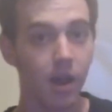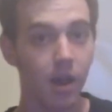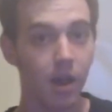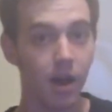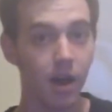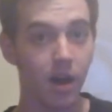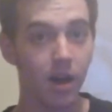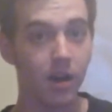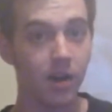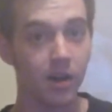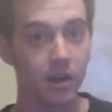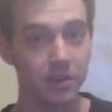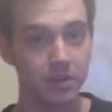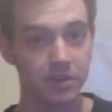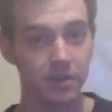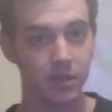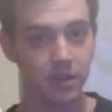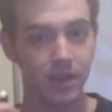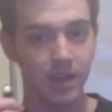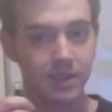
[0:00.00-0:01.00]

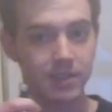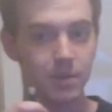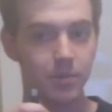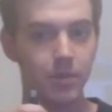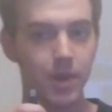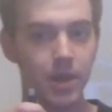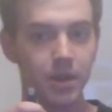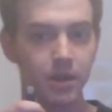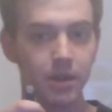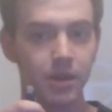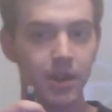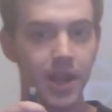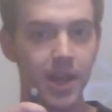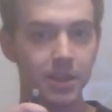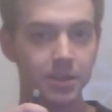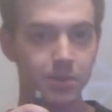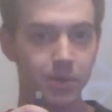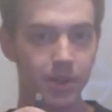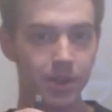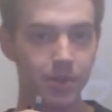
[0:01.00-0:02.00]
Also, it has a metal
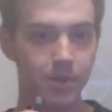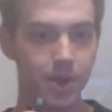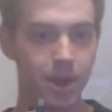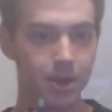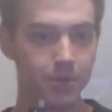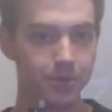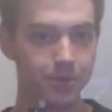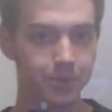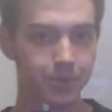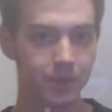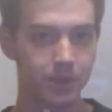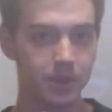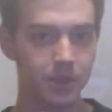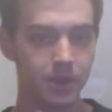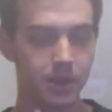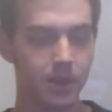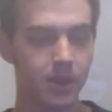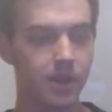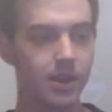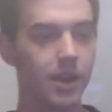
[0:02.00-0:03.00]
clasp on the bottom
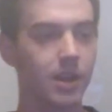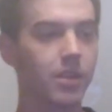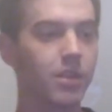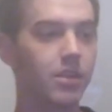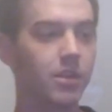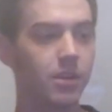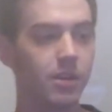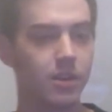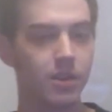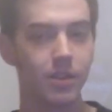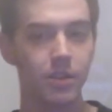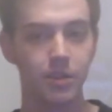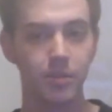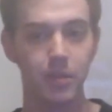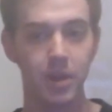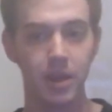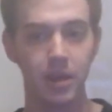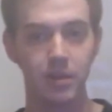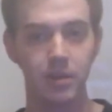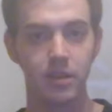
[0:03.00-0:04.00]
to connect the
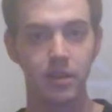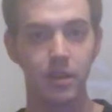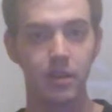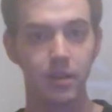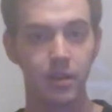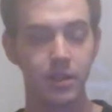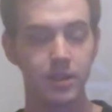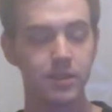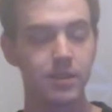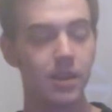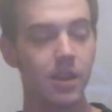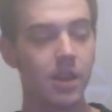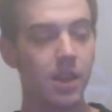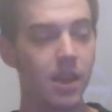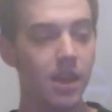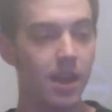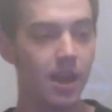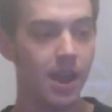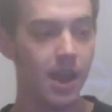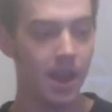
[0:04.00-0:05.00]
band to your wrist,
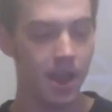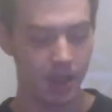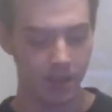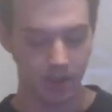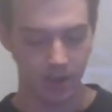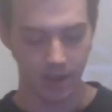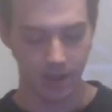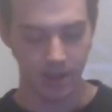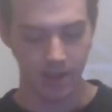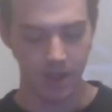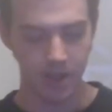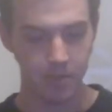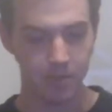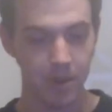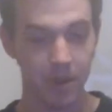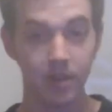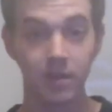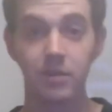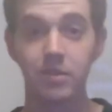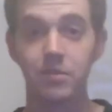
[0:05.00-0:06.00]
and that
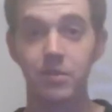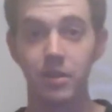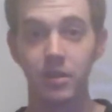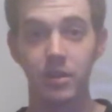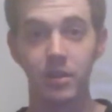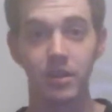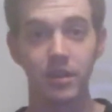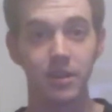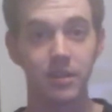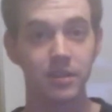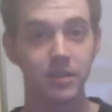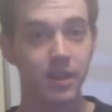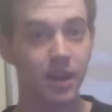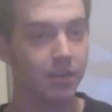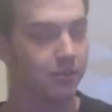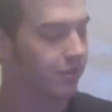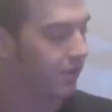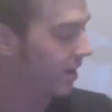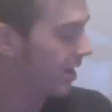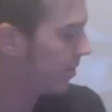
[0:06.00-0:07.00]
band is really good at
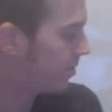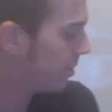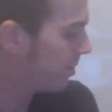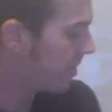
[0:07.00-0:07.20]
scuffing up